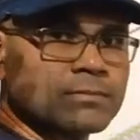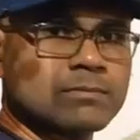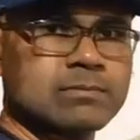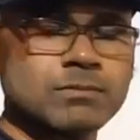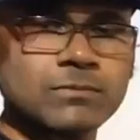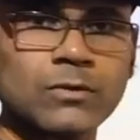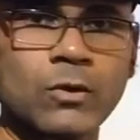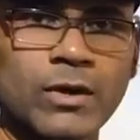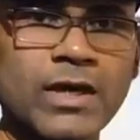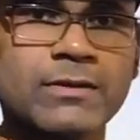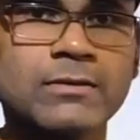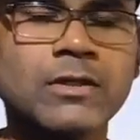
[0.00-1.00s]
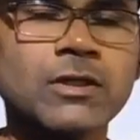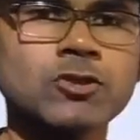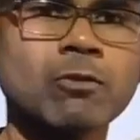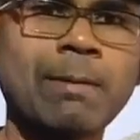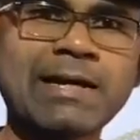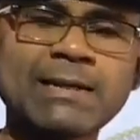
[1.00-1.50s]
Okay, so
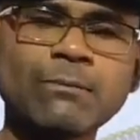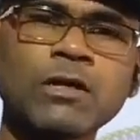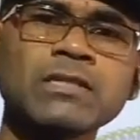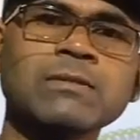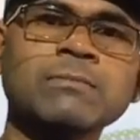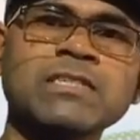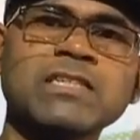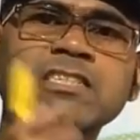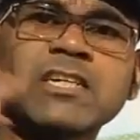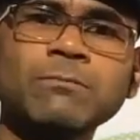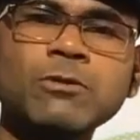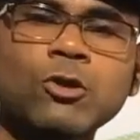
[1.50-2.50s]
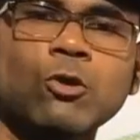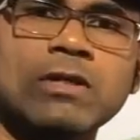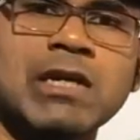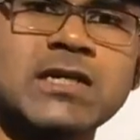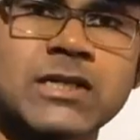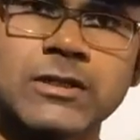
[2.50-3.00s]
metabolism is a sum total
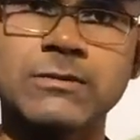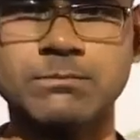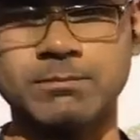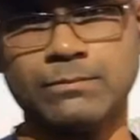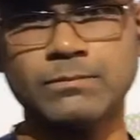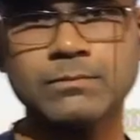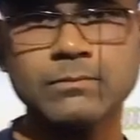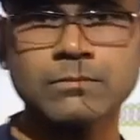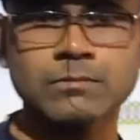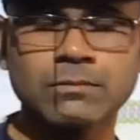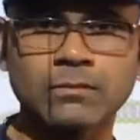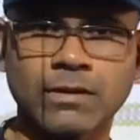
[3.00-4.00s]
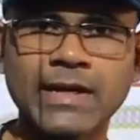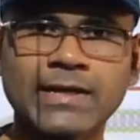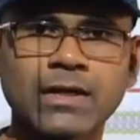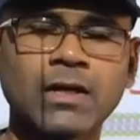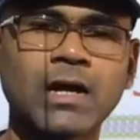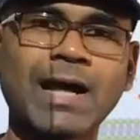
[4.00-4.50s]
term, right?
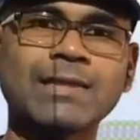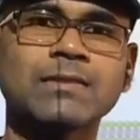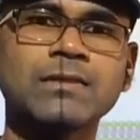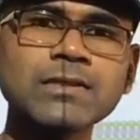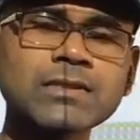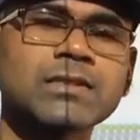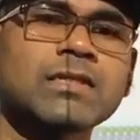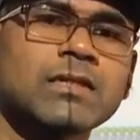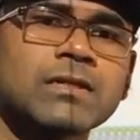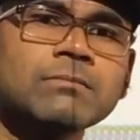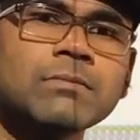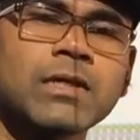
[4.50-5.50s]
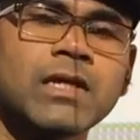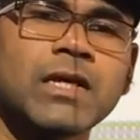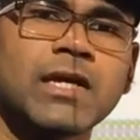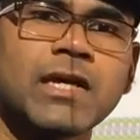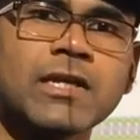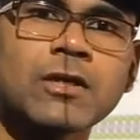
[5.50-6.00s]
And this term
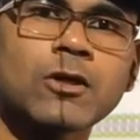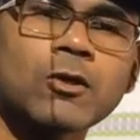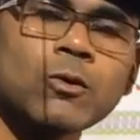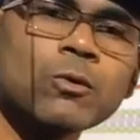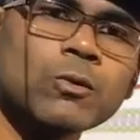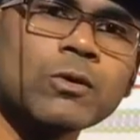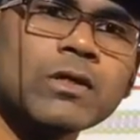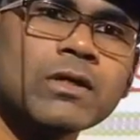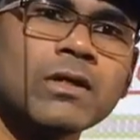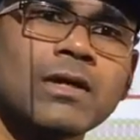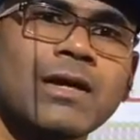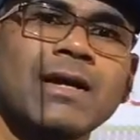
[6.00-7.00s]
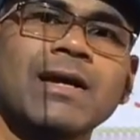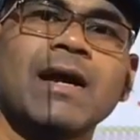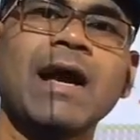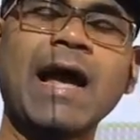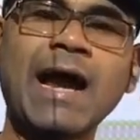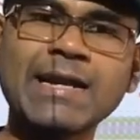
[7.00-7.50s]
include
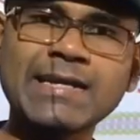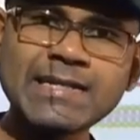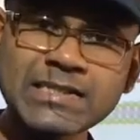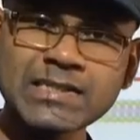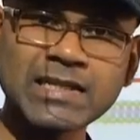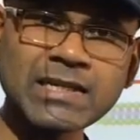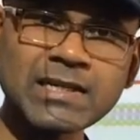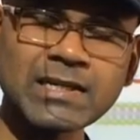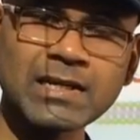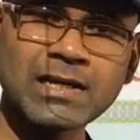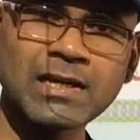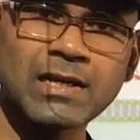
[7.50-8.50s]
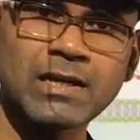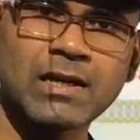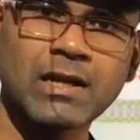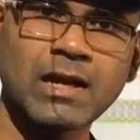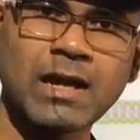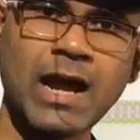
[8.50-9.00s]
addition
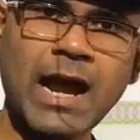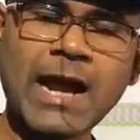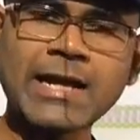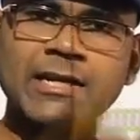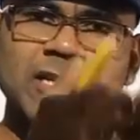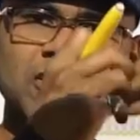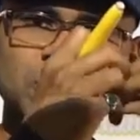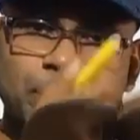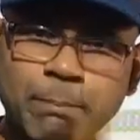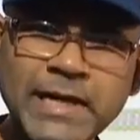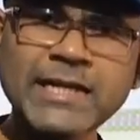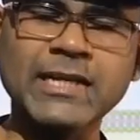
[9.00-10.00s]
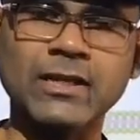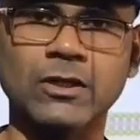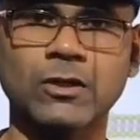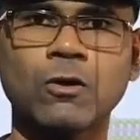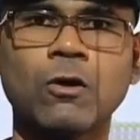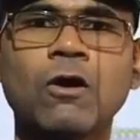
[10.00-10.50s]
and splitting
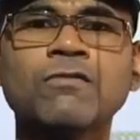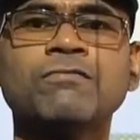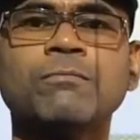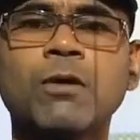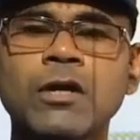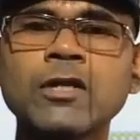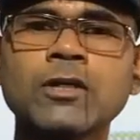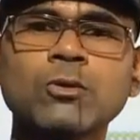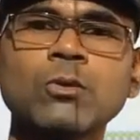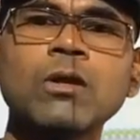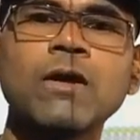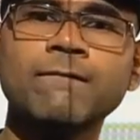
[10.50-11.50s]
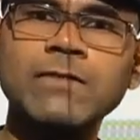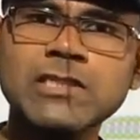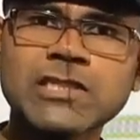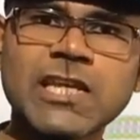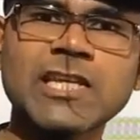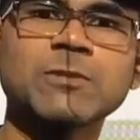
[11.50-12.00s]
of molecule which takes
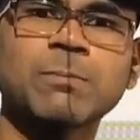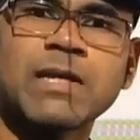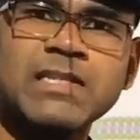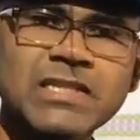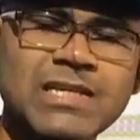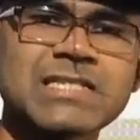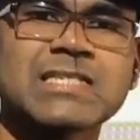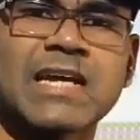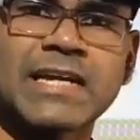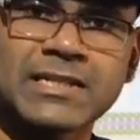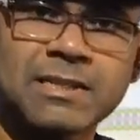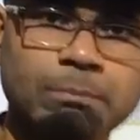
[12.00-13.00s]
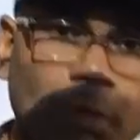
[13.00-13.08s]
place inside the body.